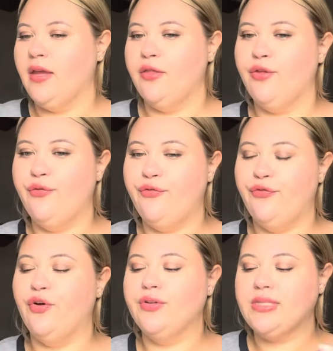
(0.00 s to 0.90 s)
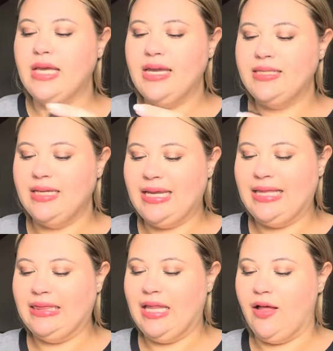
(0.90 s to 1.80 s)
The full size I
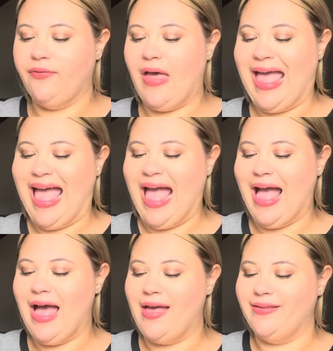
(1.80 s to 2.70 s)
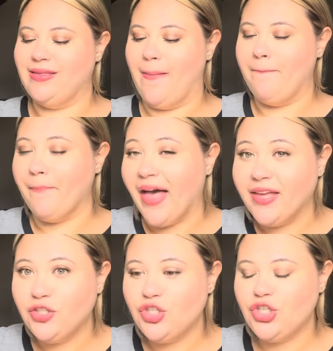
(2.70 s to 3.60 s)
didn't love as
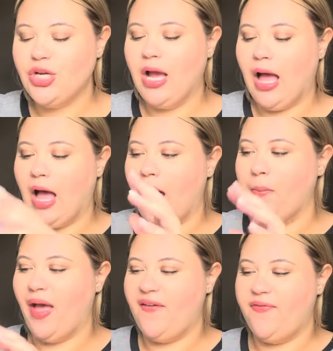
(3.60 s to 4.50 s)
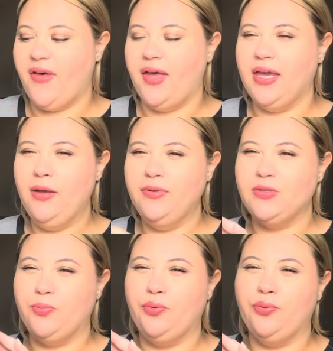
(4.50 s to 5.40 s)
much. Um, I felt like it was
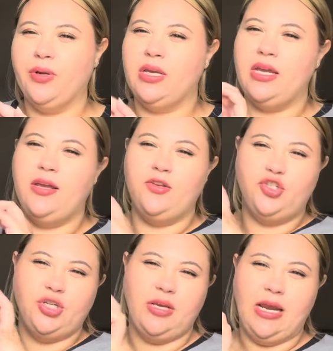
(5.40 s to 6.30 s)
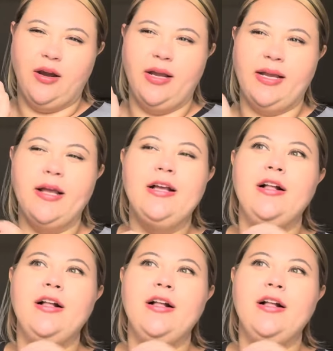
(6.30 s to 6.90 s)
pretty generic.